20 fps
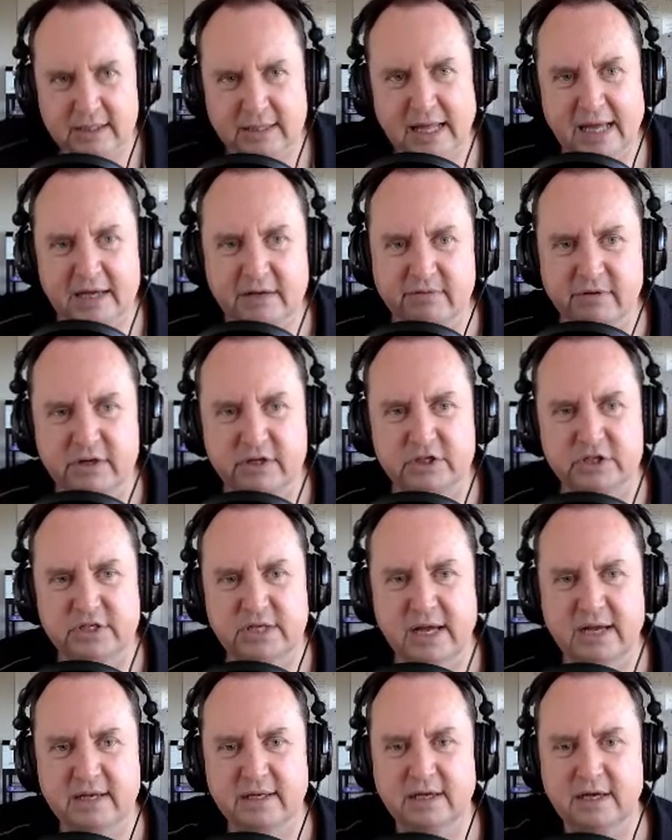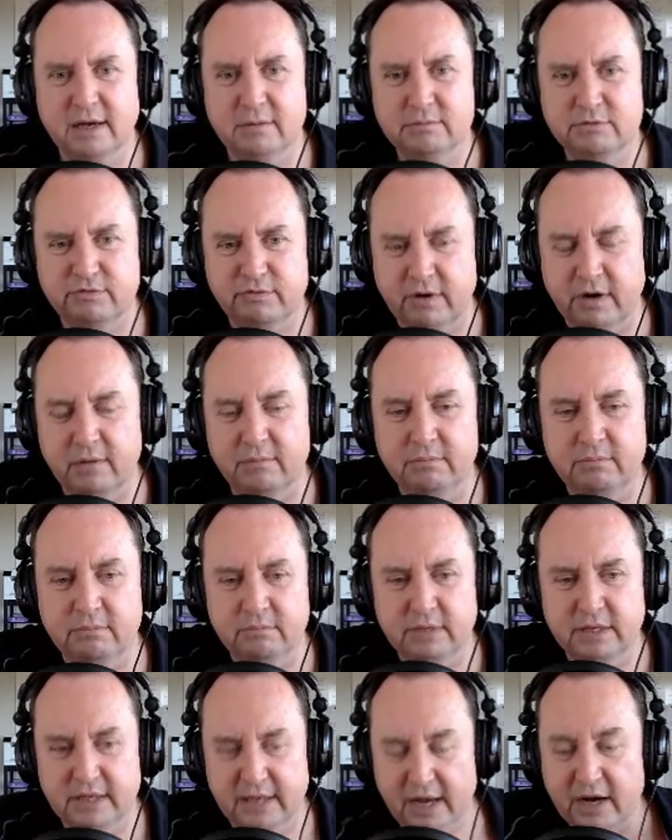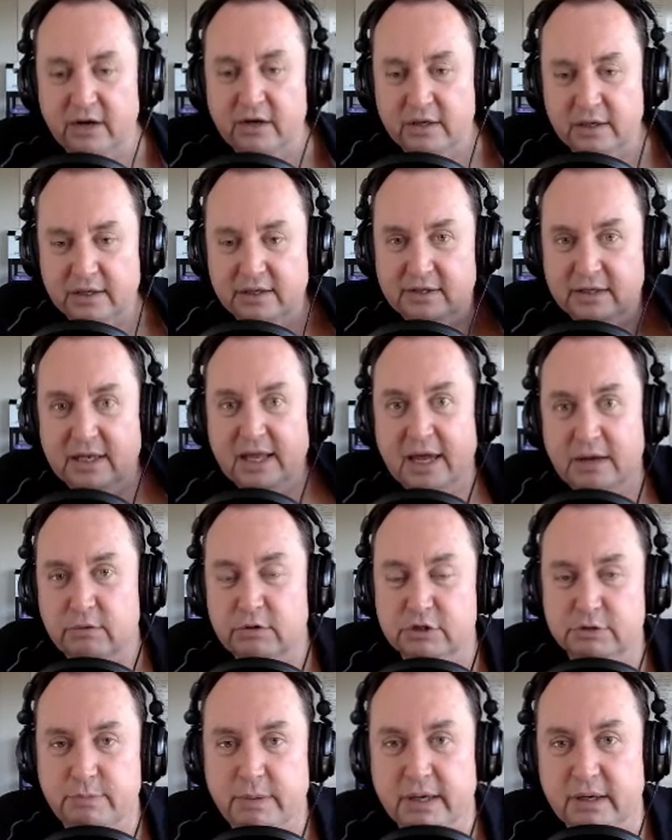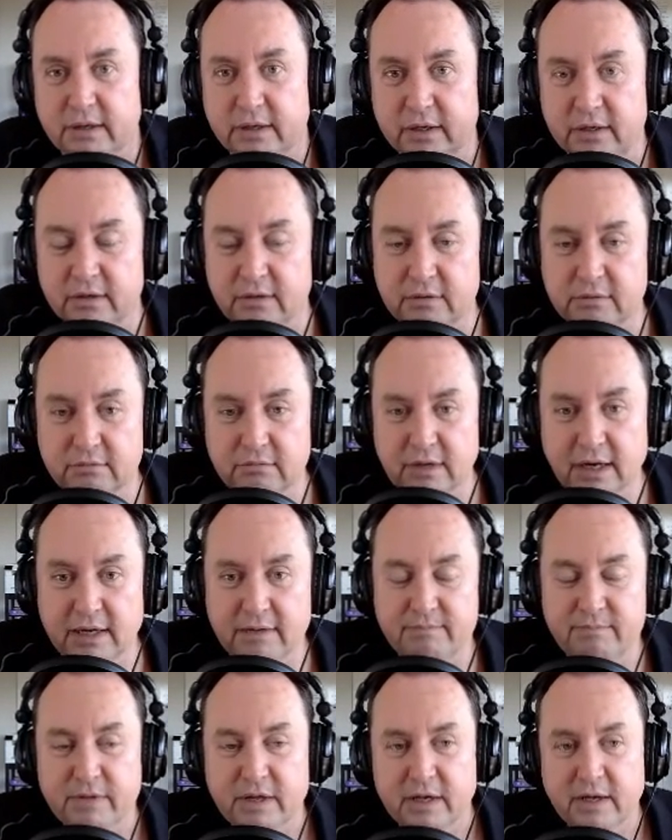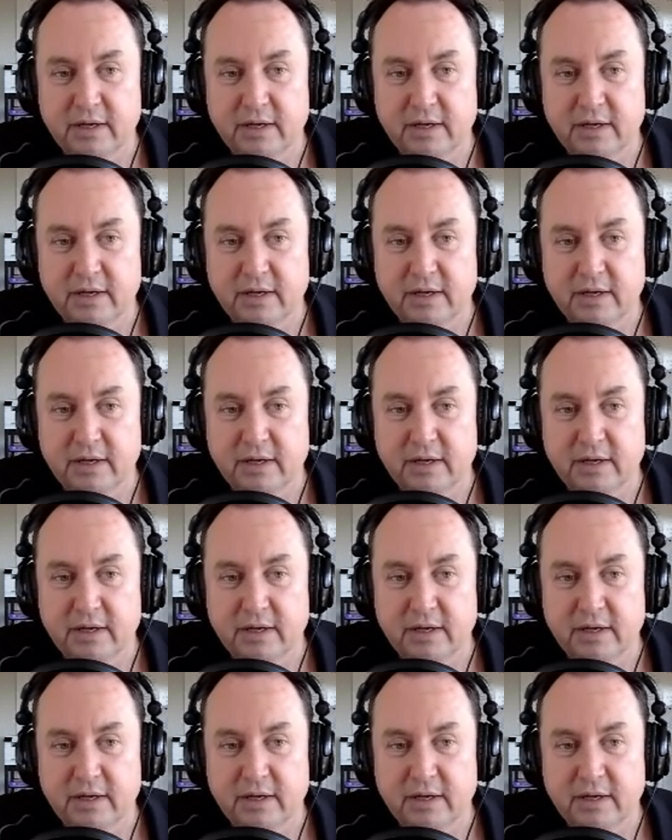lack of understanding comes from inherently the language barrier, right?